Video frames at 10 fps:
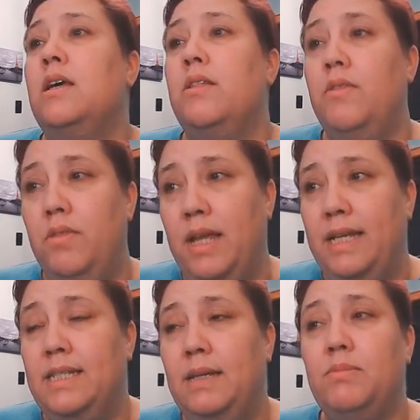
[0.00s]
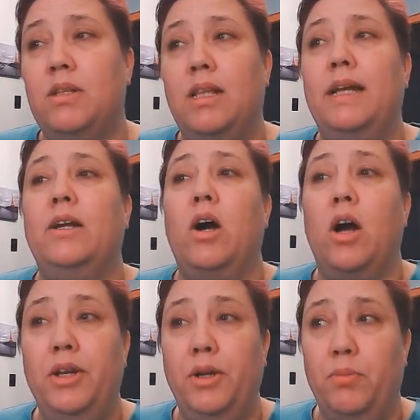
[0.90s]
They seem to like
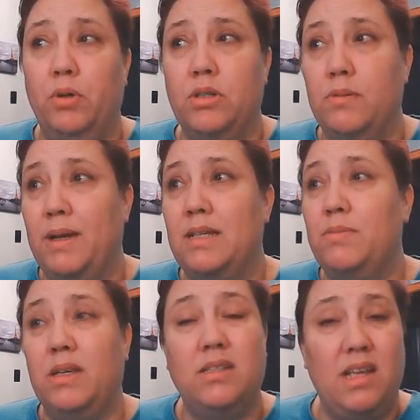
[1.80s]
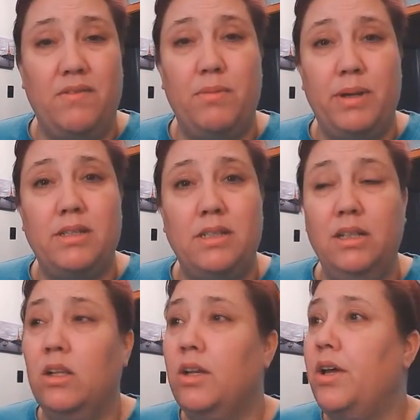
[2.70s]
audiobooks the best because they have the best
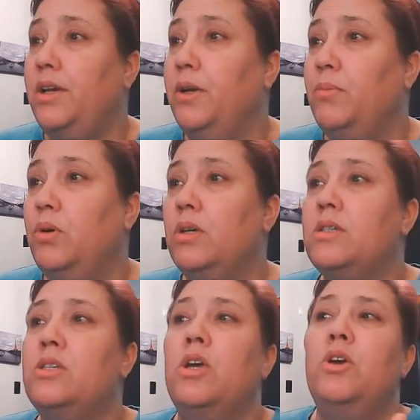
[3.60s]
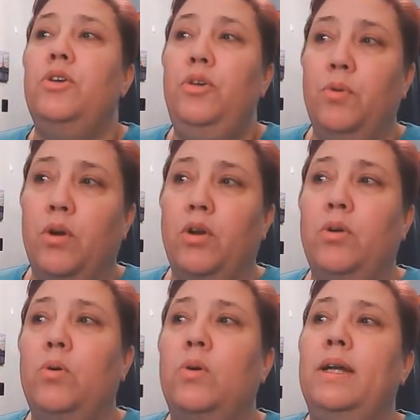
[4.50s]
deal on audiobooks. You earn
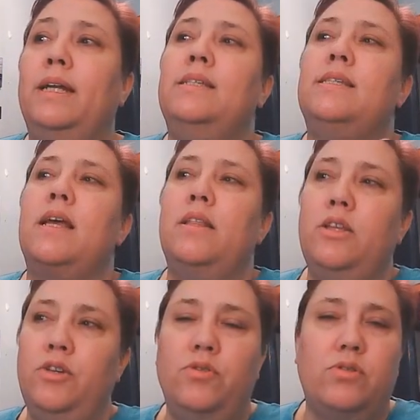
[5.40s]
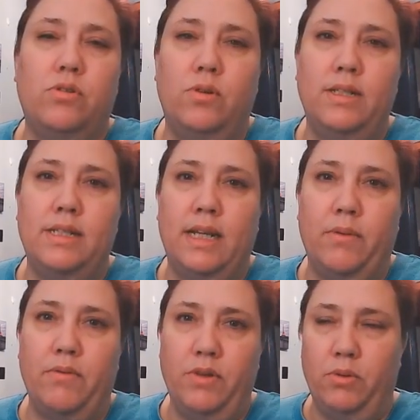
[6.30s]
coins and then you use the coins to get
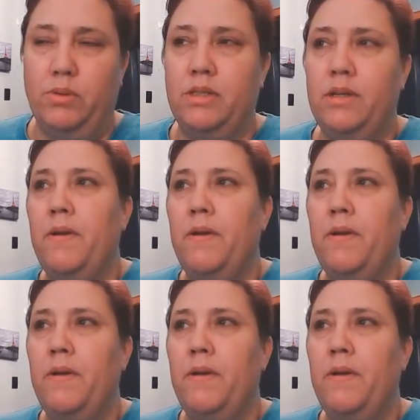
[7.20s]
reviews.